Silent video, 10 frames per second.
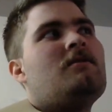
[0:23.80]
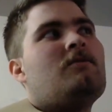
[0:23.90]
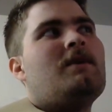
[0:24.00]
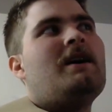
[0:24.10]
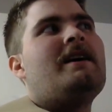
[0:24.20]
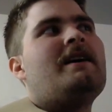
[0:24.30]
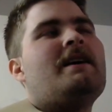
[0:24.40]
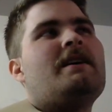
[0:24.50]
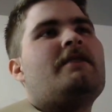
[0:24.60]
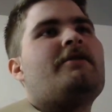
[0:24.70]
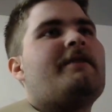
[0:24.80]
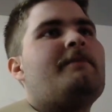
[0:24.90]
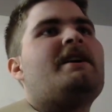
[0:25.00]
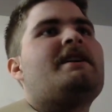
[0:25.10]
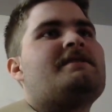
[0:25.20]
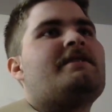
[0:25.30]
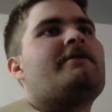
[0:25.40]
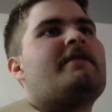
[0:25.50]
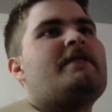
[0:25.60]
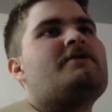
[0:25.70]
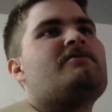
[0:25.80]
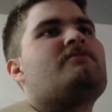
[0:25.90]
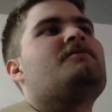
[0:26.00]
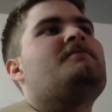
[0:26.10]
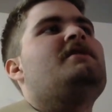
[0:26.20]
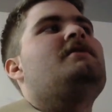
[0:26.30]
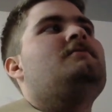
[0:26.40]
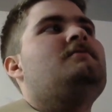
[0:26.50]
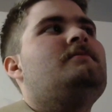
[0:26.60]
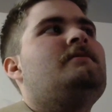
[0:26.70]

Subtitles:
why you're in my interrogation room then?